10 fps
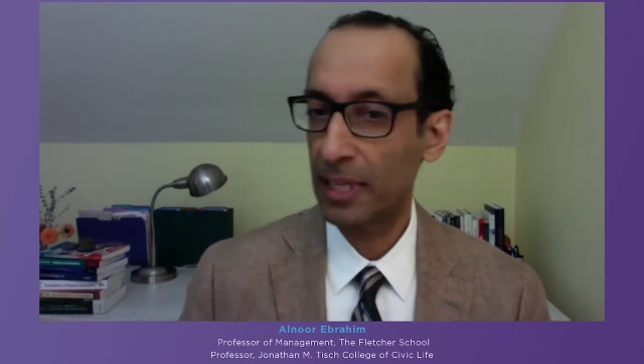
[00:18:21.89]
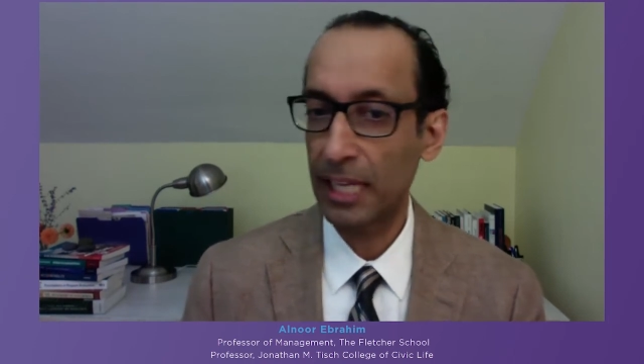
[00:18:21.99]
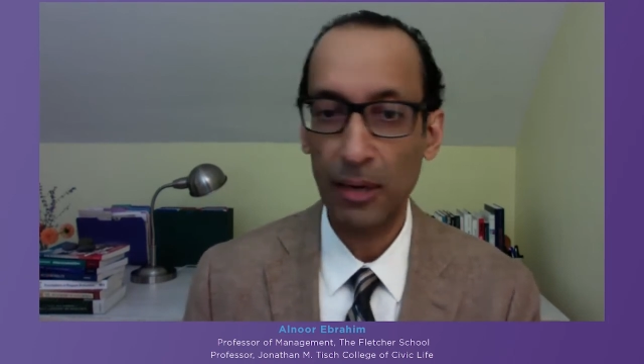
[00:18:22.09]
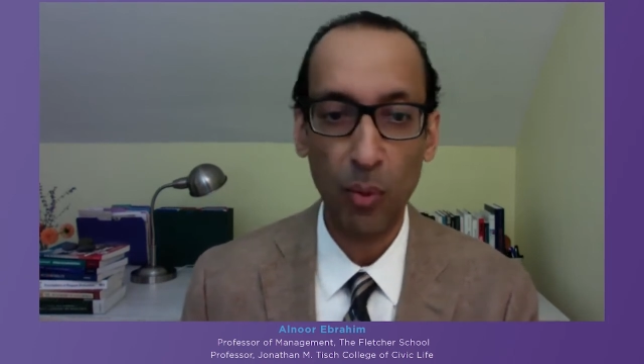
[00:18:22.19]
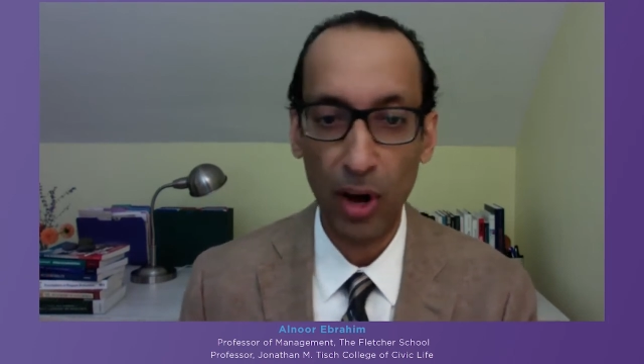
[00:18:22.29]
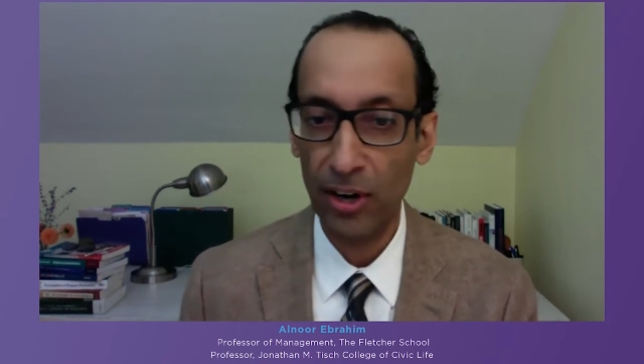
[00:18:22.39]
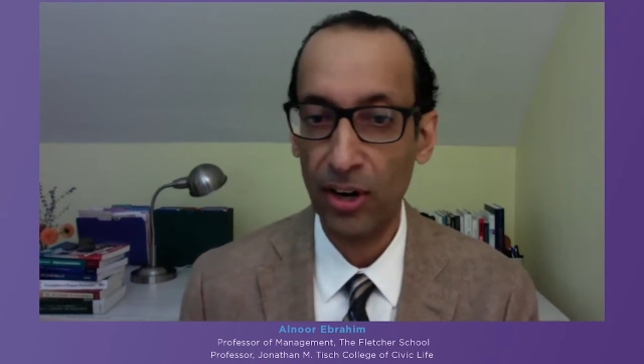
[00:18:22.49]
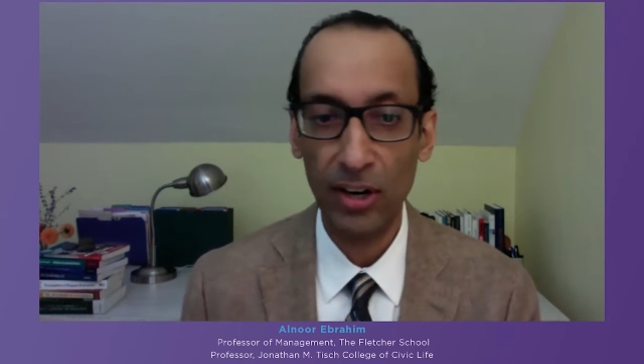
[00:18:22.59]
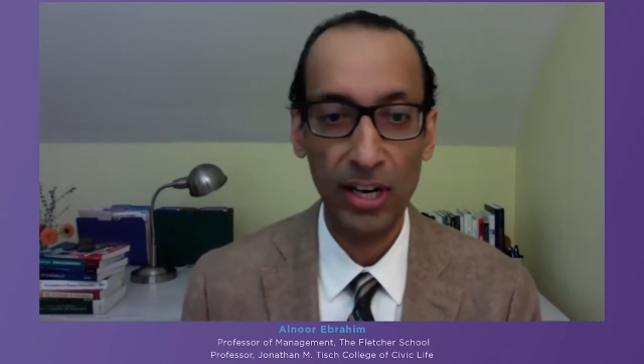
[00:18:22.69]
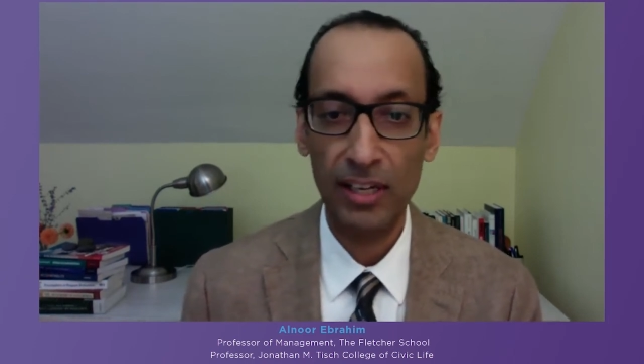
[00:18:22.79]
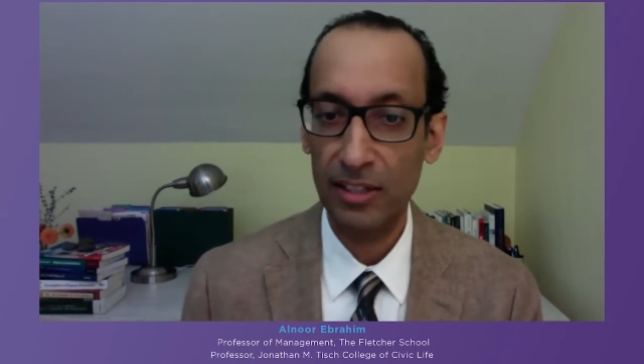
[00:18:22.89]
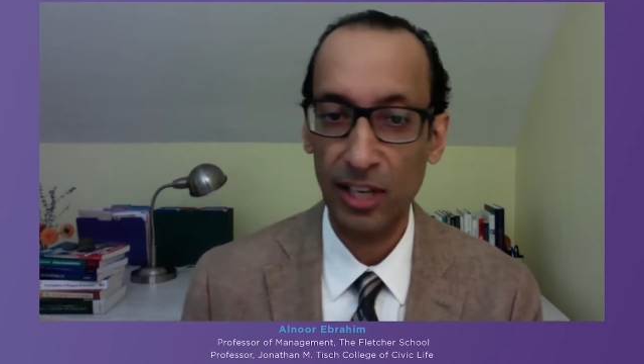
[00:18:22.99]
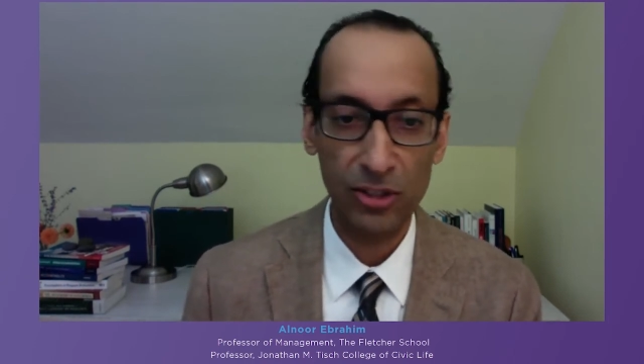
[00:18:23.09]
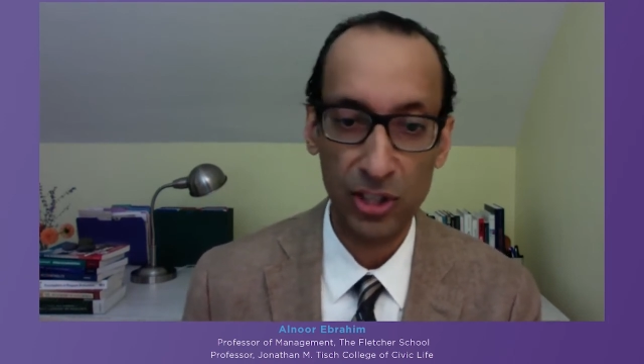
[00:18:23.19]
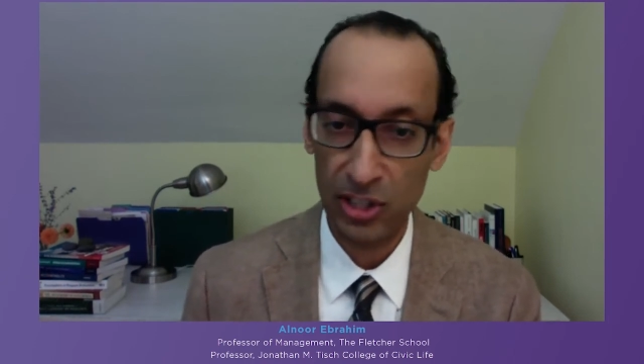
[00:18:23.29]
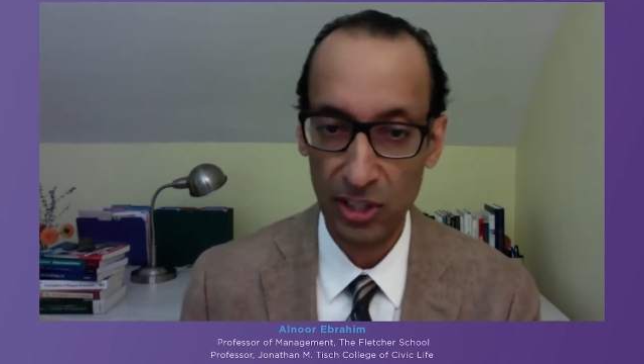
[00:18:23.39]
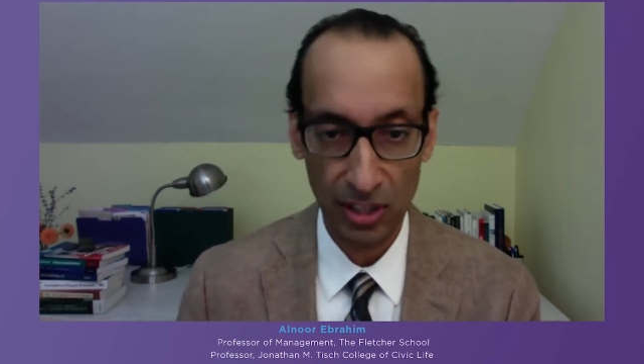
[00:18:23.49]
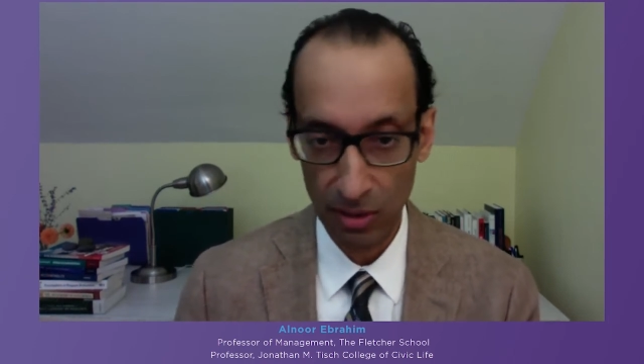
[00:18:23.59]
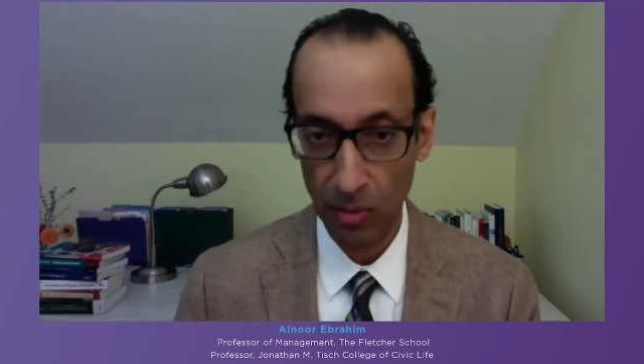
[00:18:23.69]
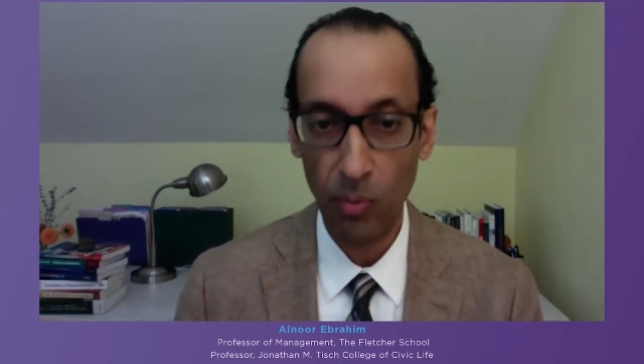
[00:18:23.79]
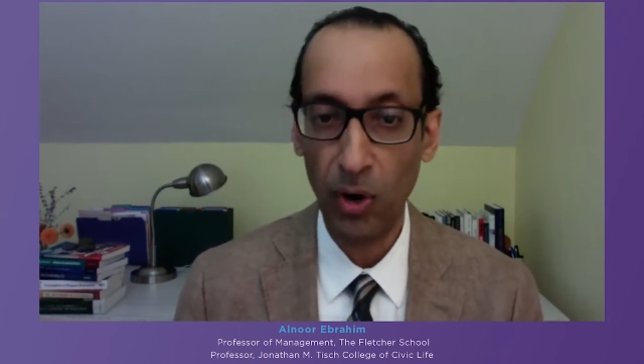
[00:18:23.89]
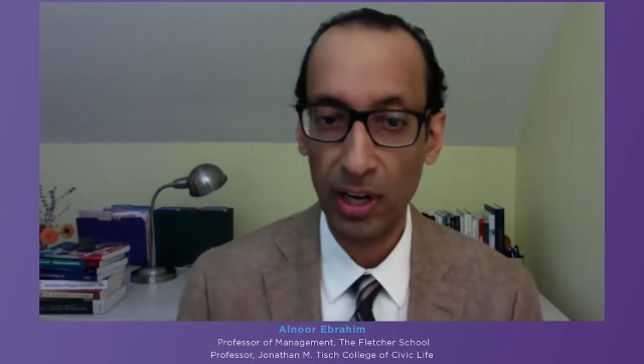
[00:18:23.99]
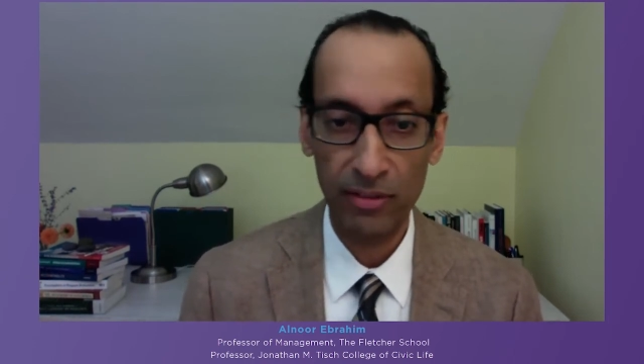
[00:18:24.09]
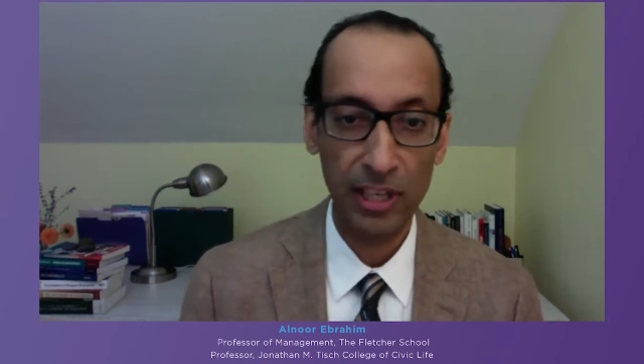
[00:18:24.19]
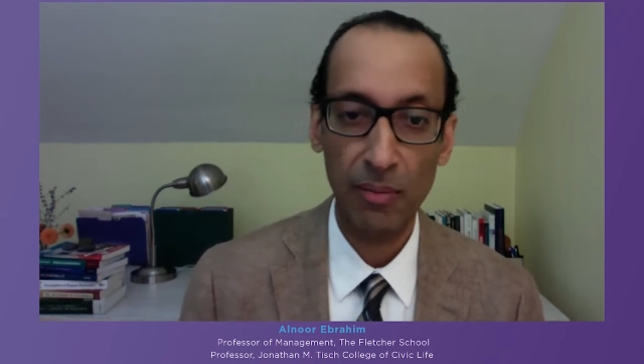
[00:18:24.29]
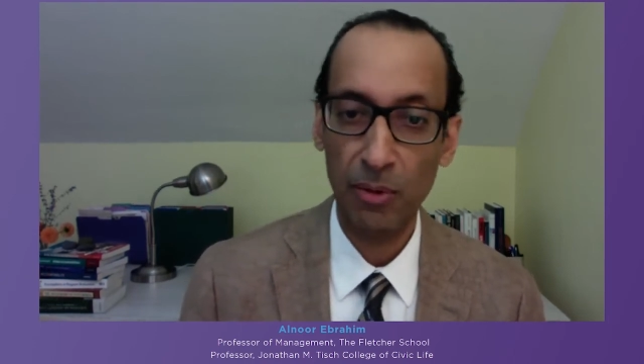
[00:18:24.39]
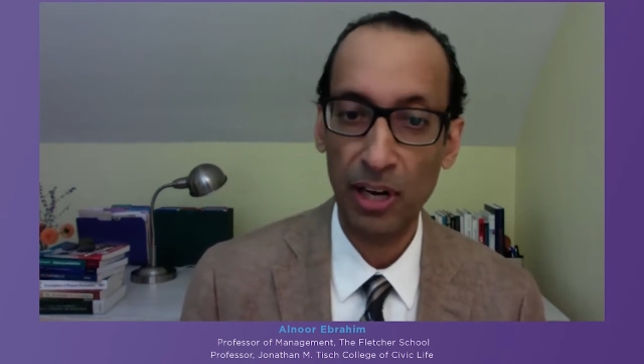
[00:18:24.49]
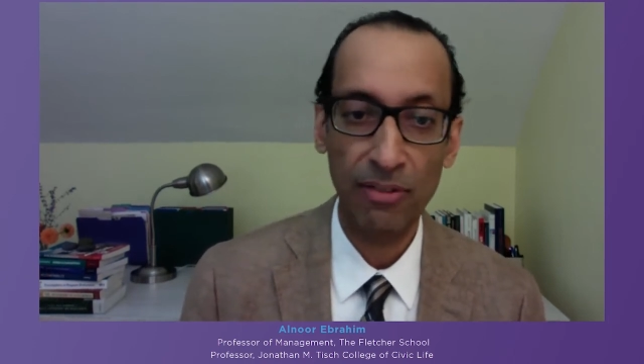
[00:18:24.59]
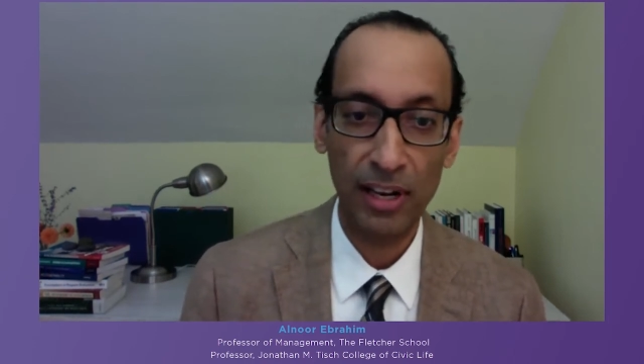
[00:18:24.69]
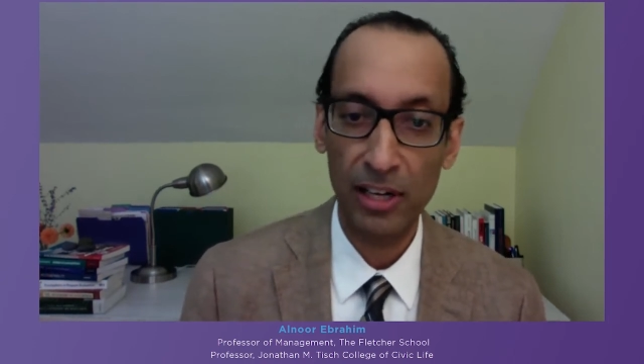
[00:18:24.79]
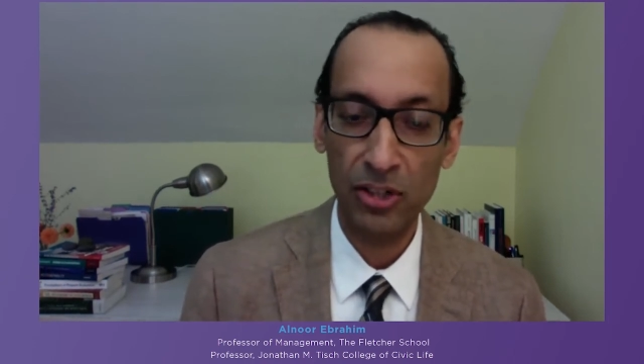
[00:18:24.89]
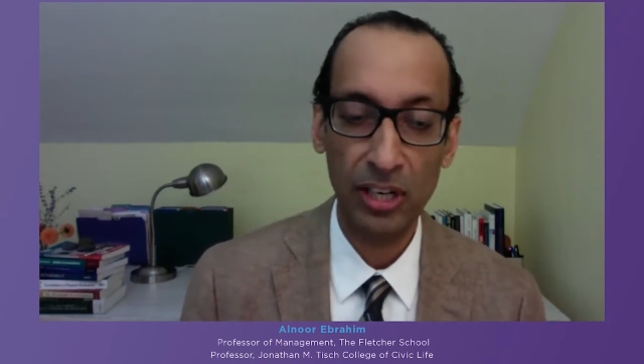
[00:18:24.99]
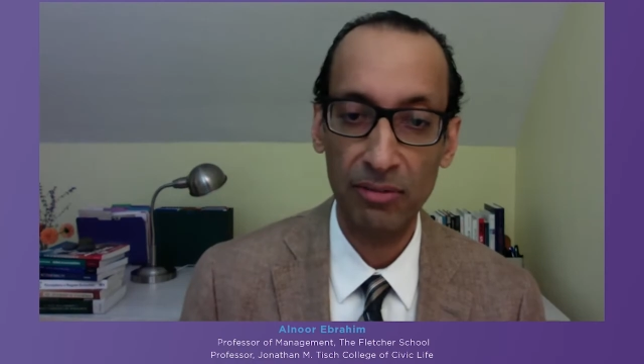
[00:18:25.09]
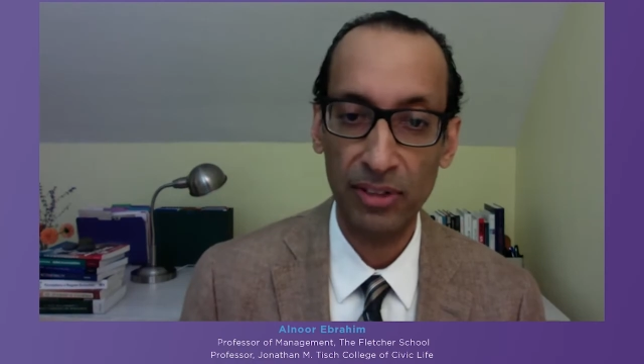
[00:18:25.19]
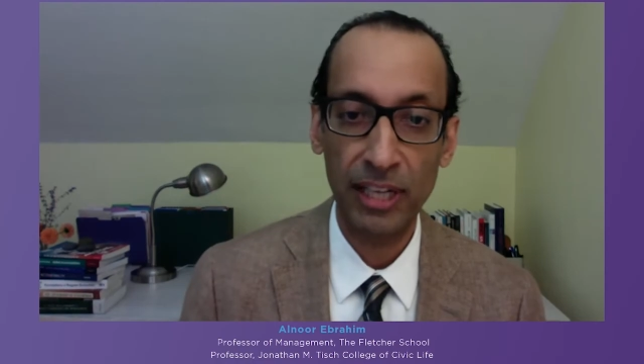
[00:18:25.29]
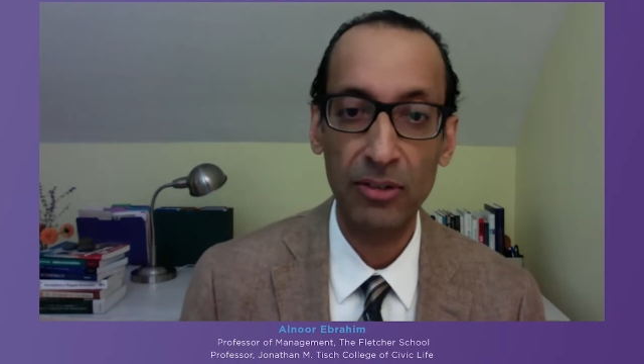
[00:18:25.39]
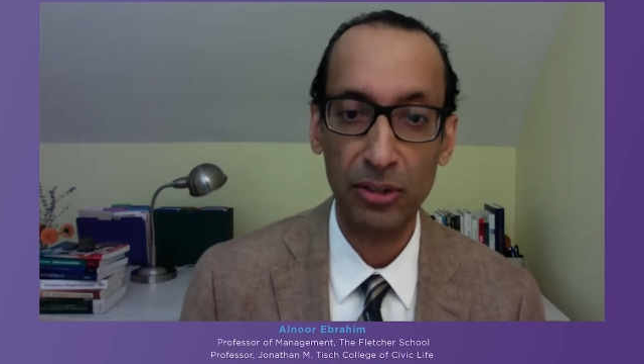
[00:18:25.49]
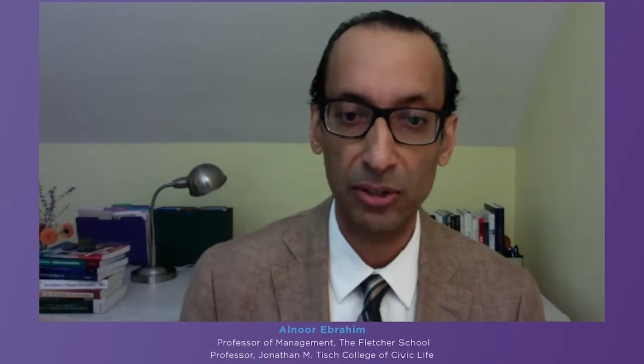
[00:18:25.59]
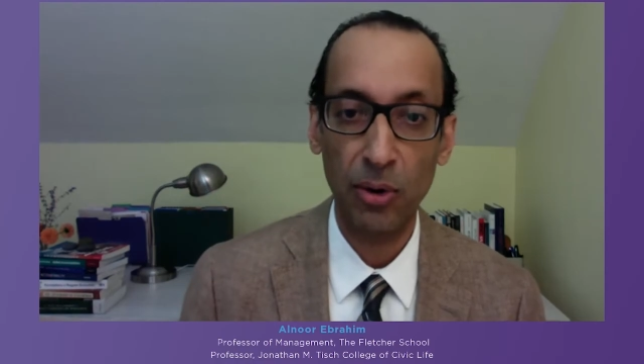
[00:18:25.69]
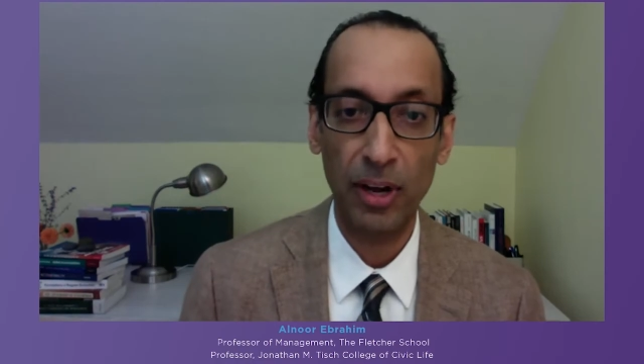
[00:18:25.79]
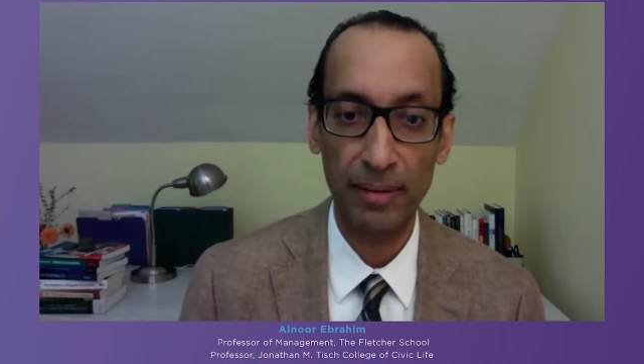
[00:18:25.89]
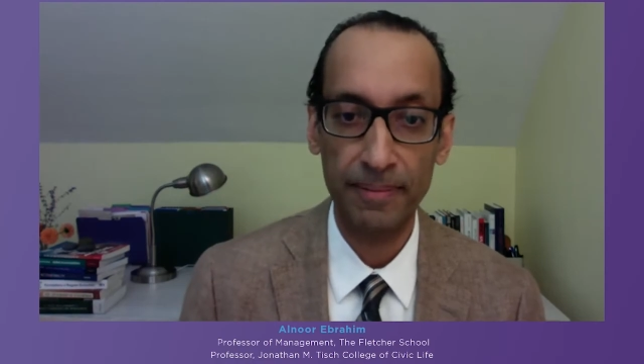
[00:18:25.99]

clean water, such as the work of the Community Foundation in Flint or so on.